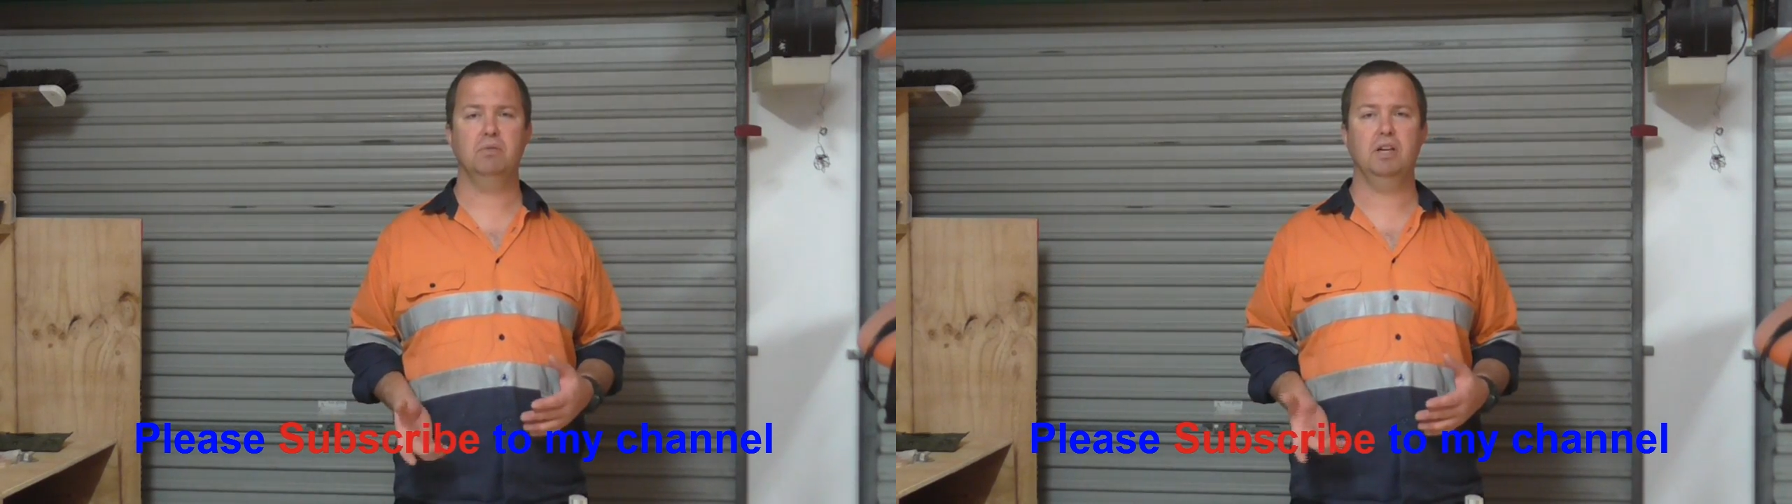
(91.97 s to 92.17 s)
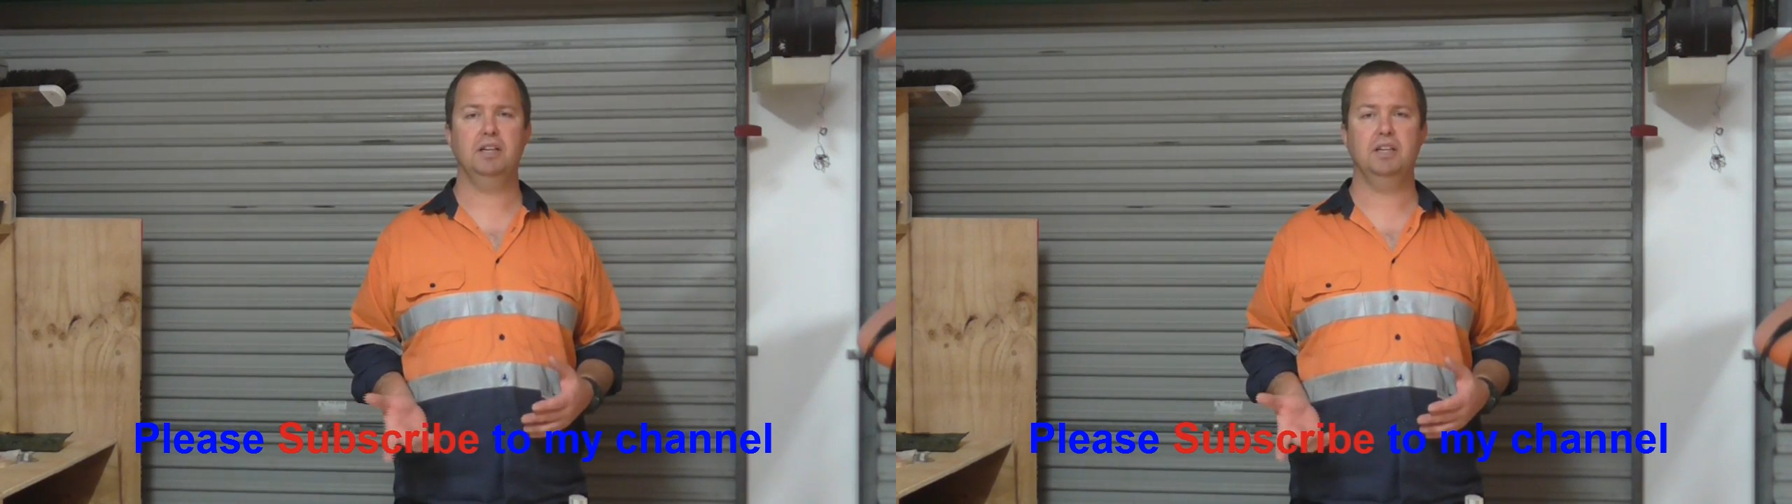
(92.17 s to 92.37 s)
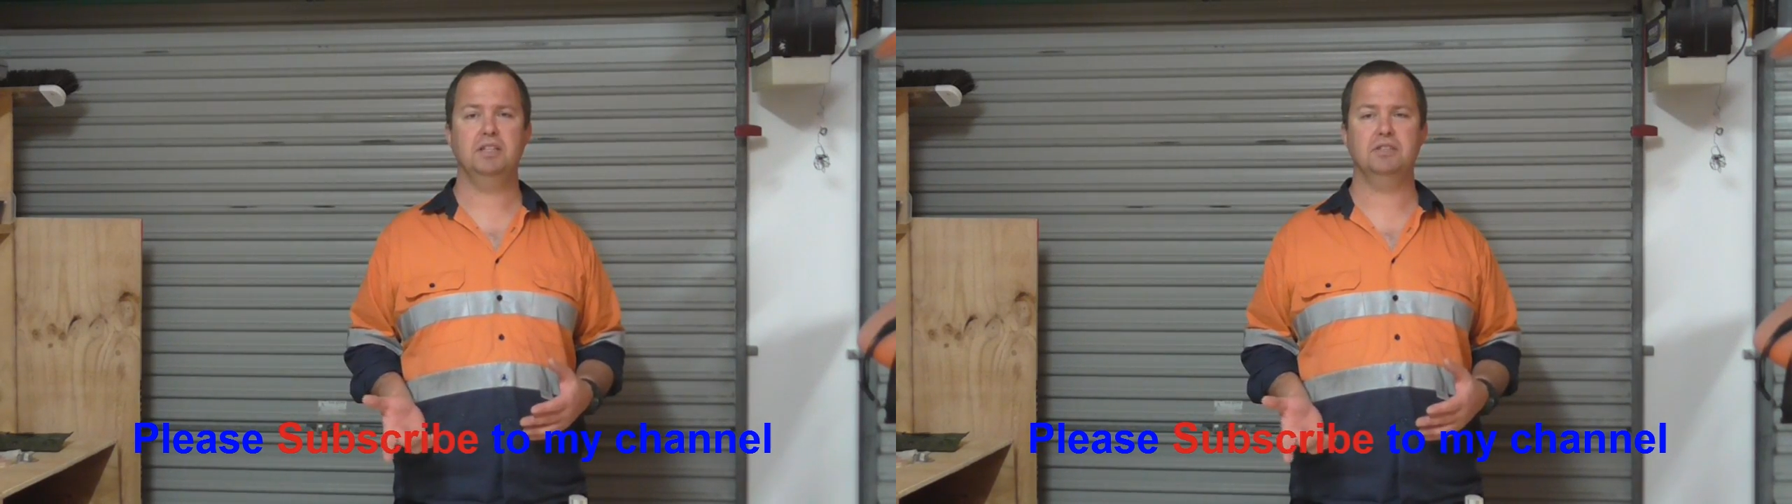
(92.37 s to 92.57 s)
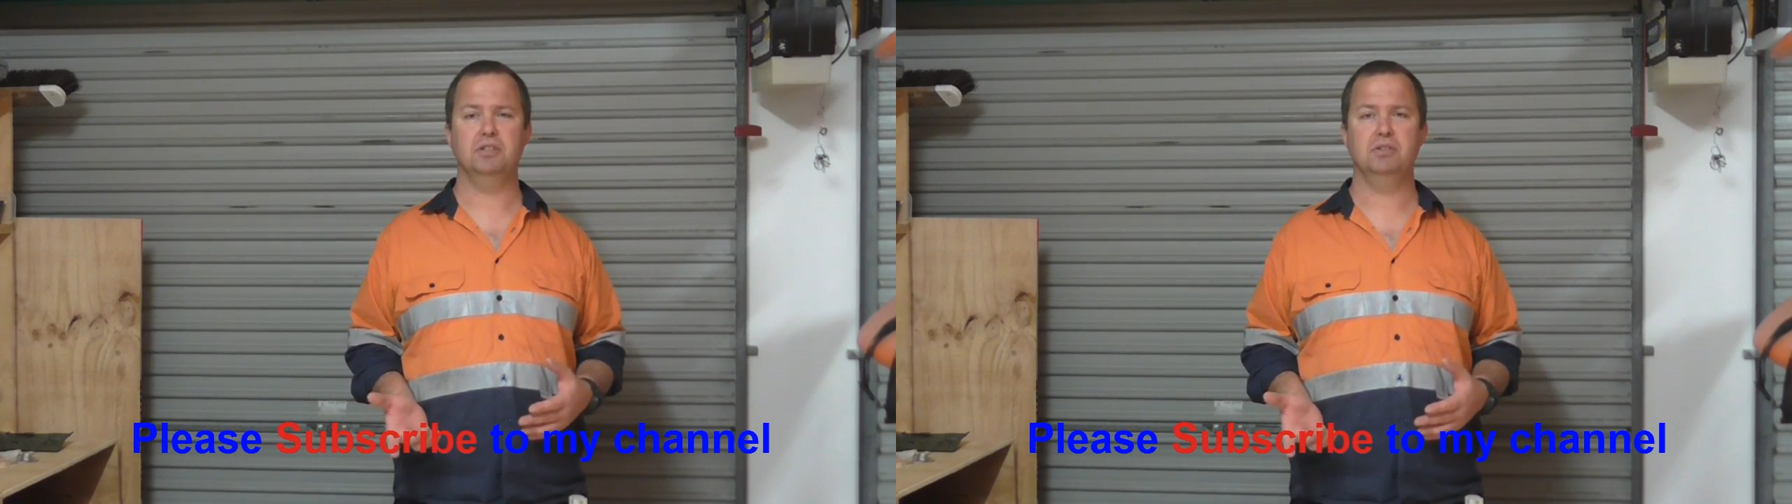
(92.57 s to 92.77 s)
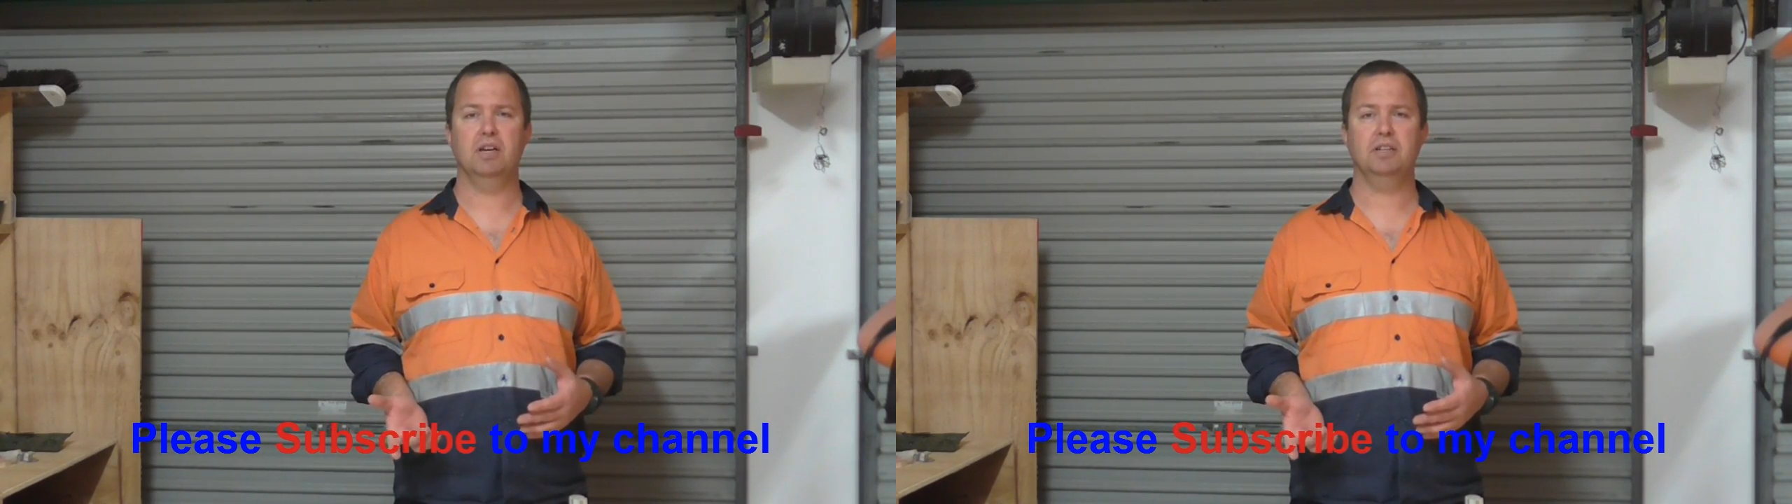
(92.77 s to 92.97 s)
to really need
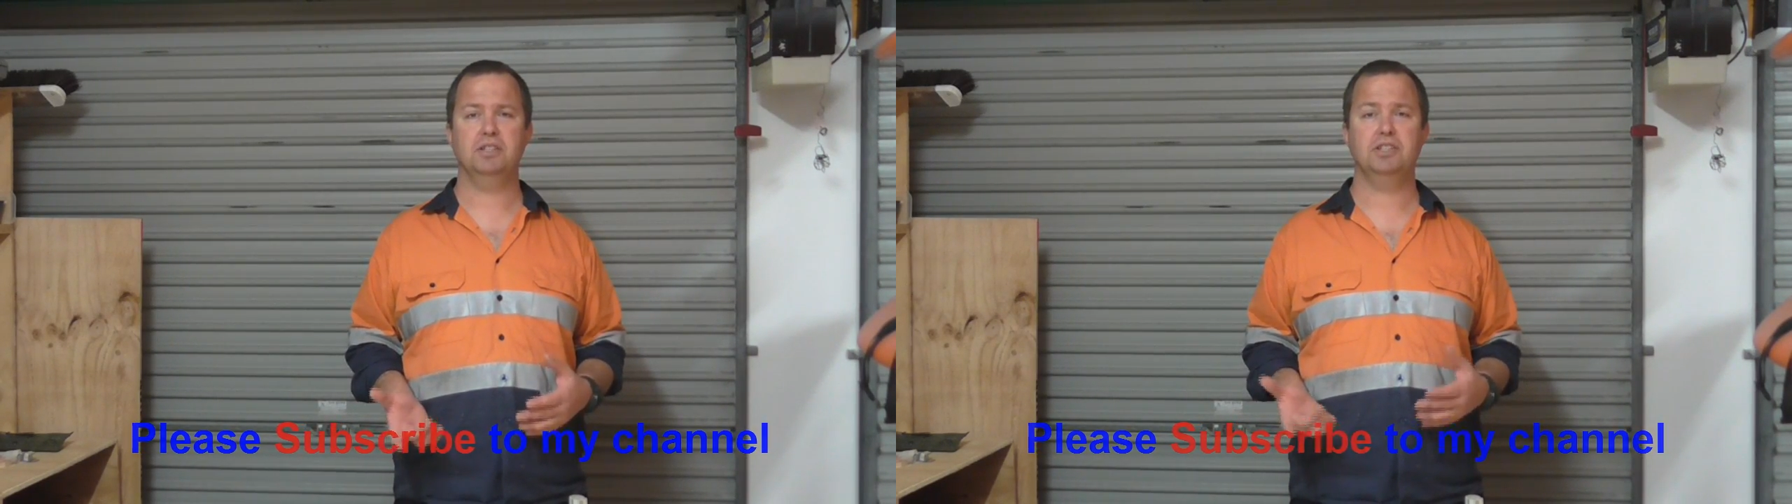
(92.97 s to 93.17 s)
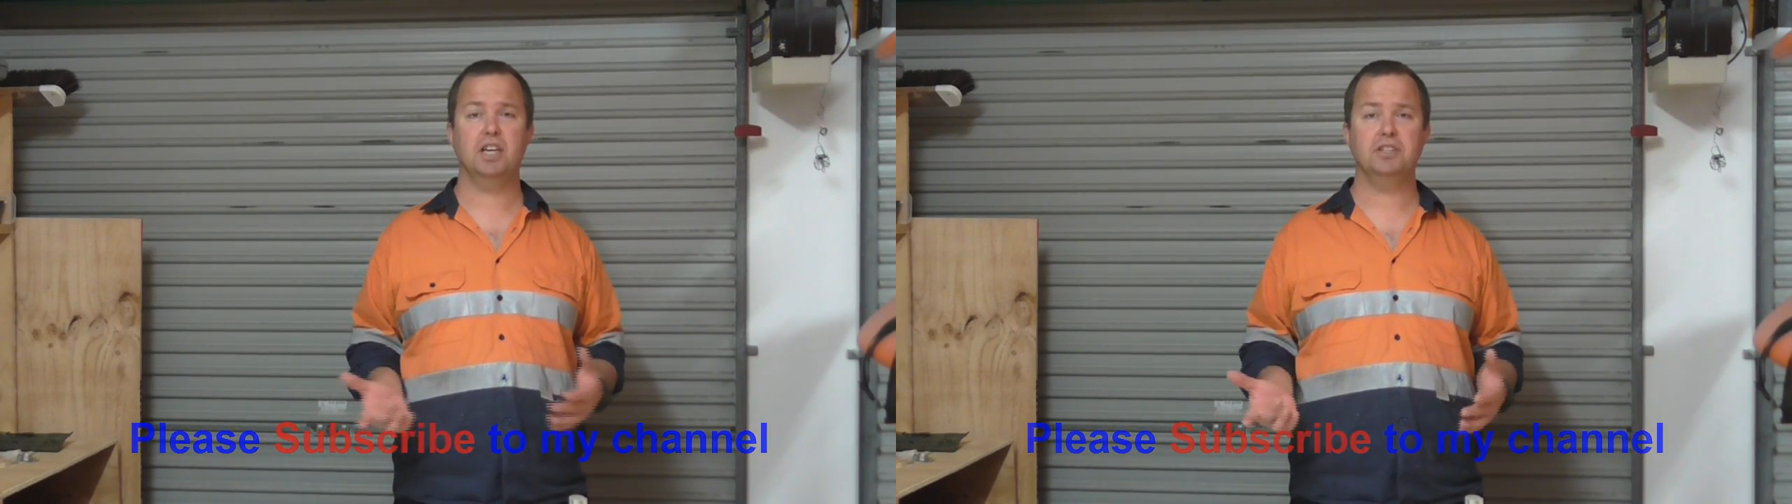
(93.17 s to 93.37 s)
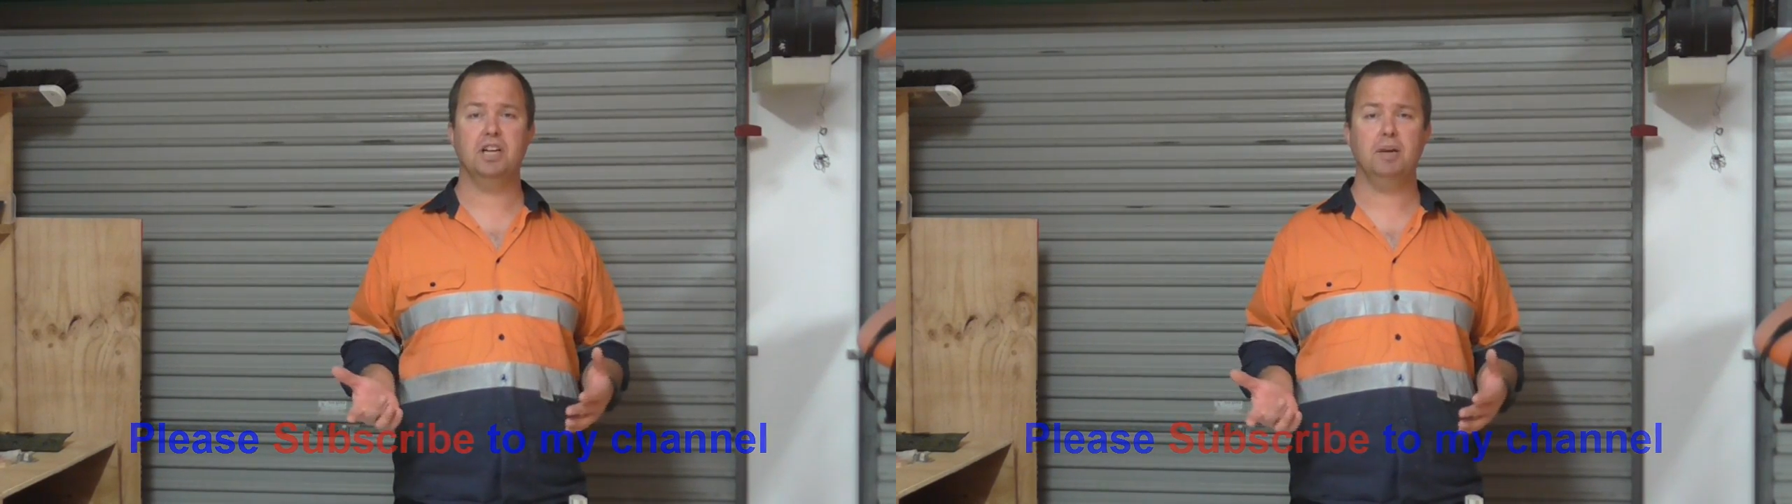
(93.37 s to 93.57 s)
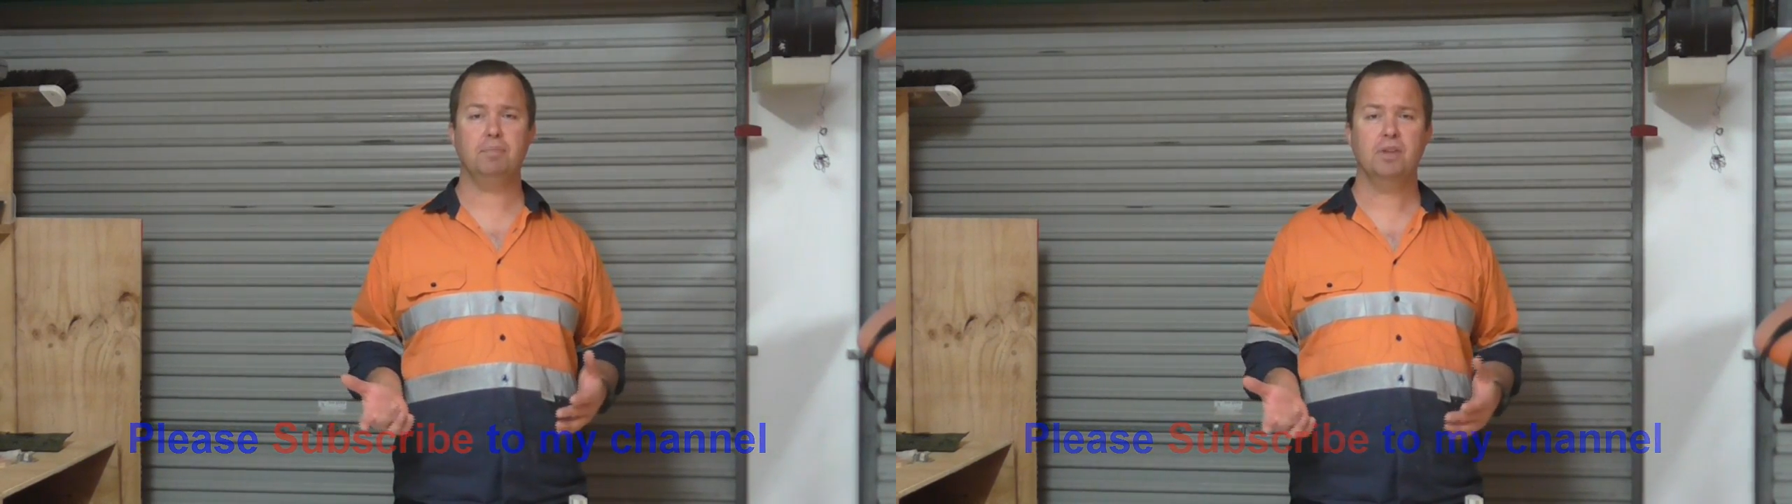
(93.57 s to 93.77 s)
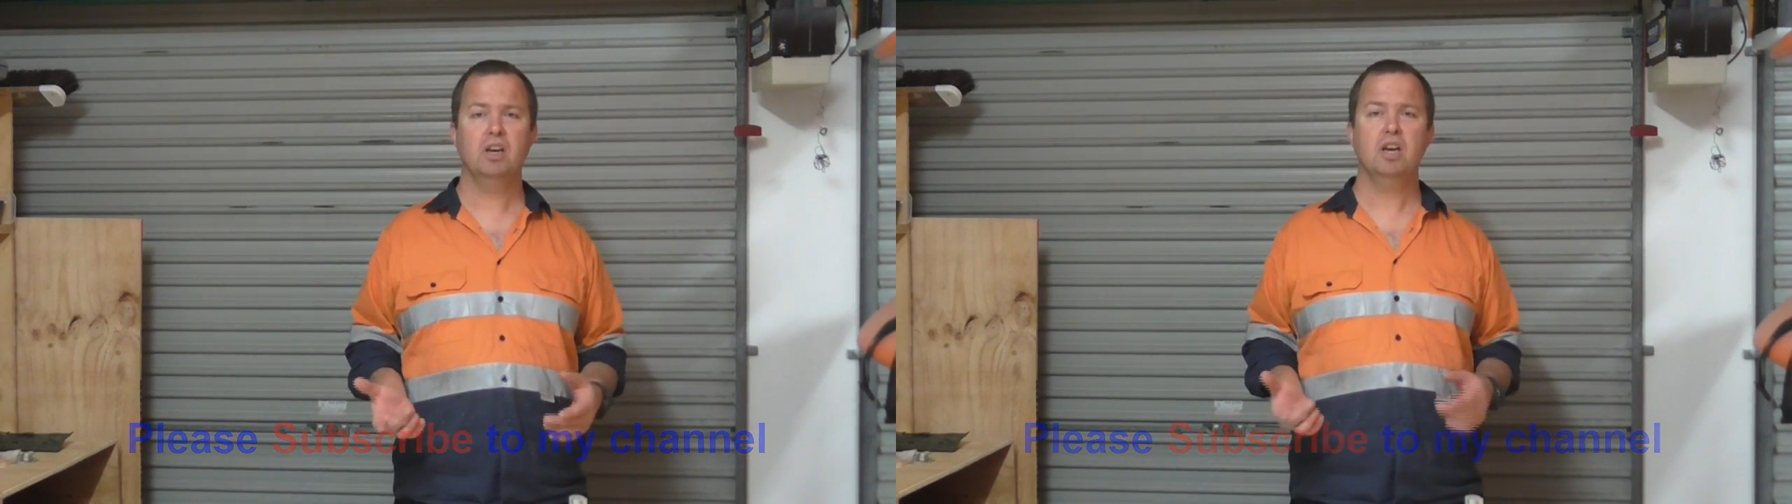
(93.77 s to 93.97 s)
to charge it
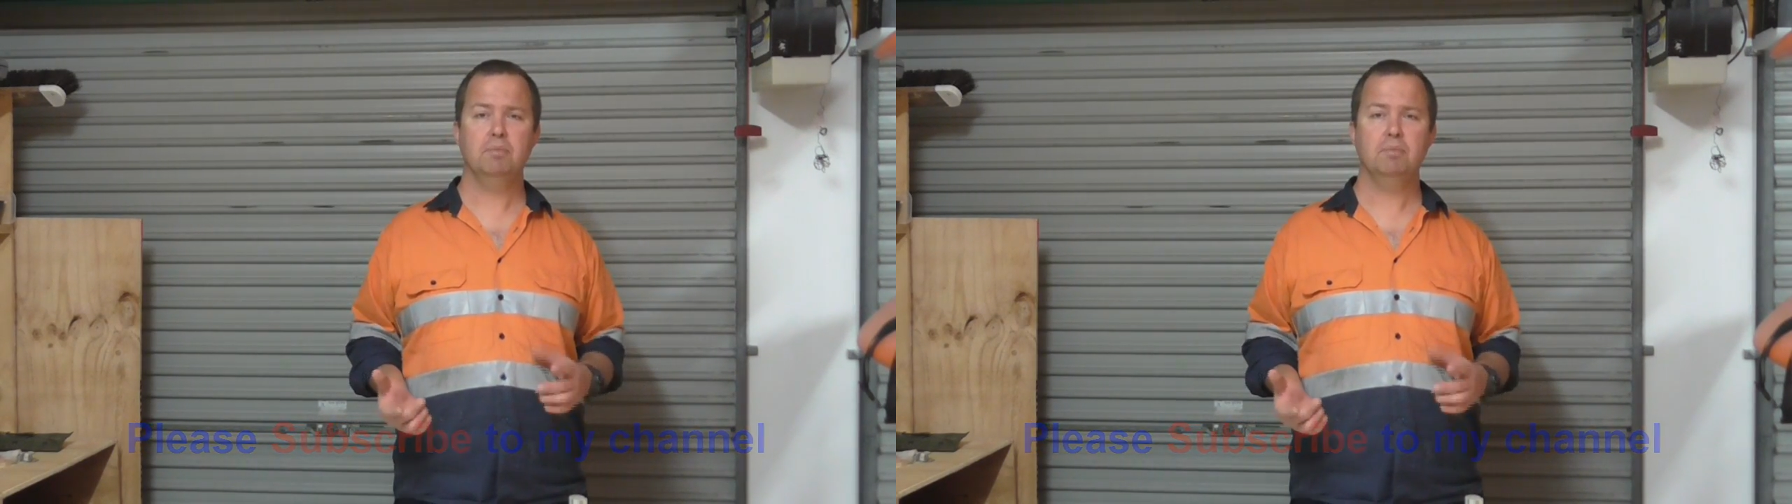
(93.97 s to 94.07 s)
up.